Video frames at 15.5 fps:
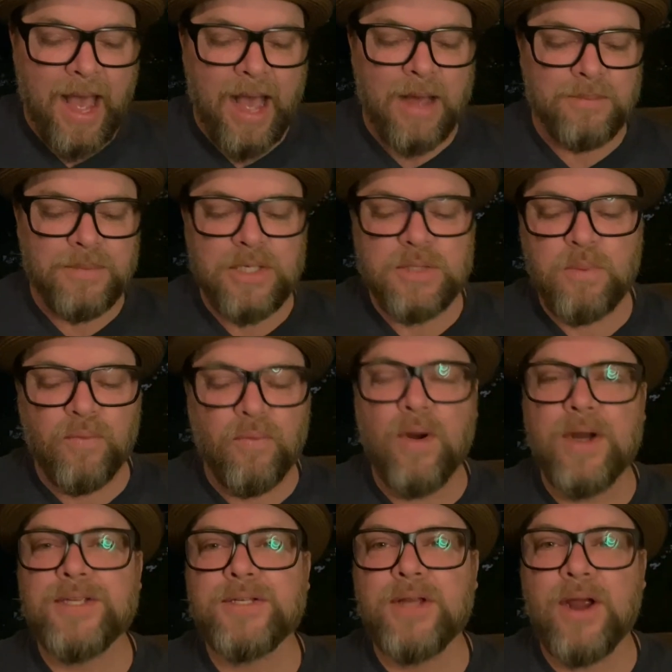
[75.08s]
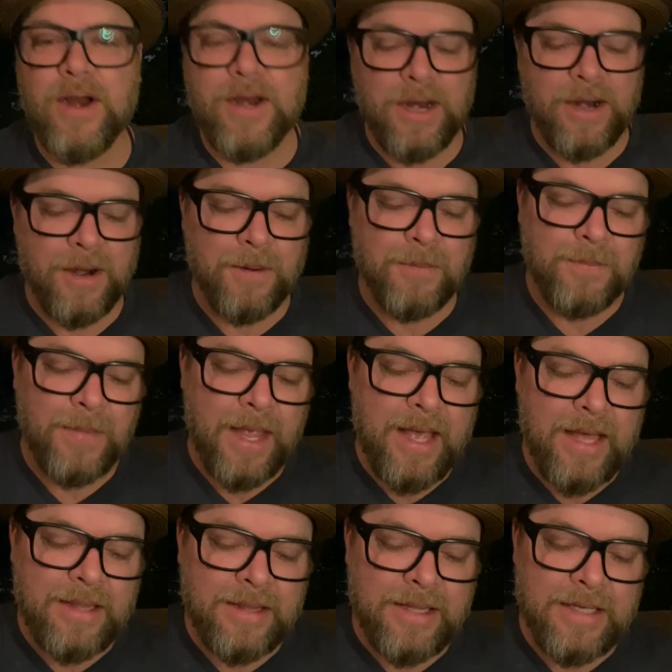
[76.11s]
Just before I start here,
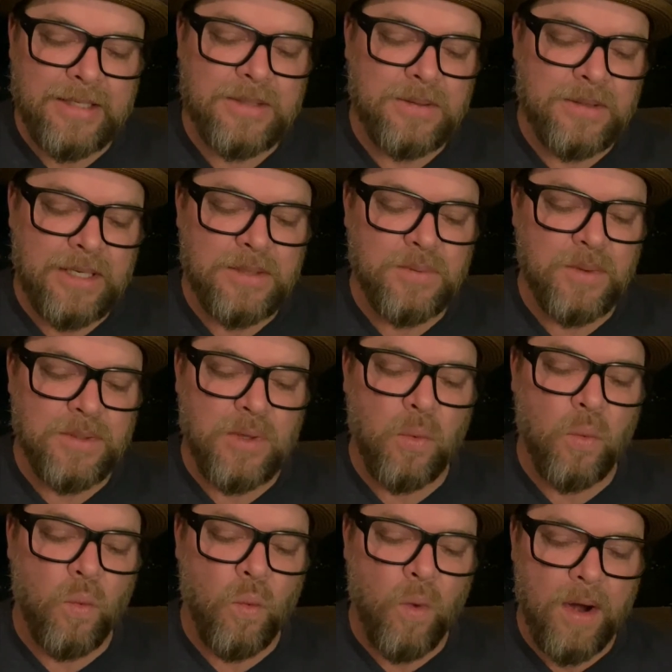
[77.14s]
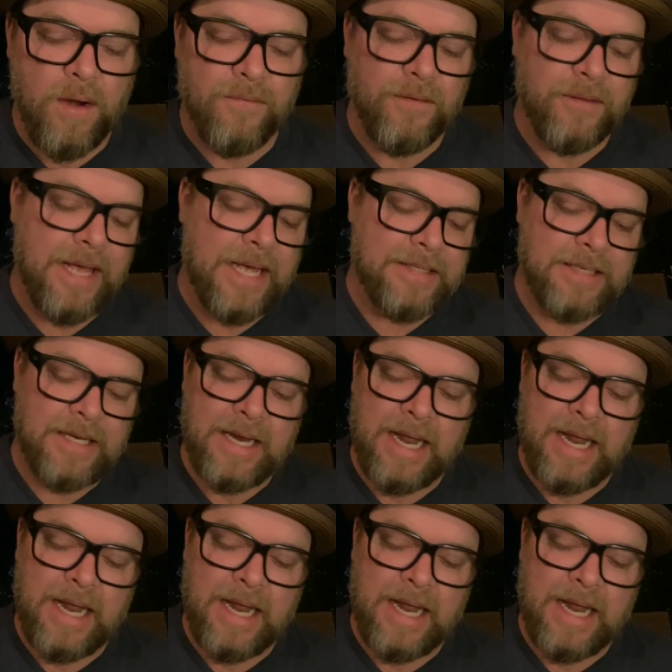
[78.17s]
this was a wonderful lesson,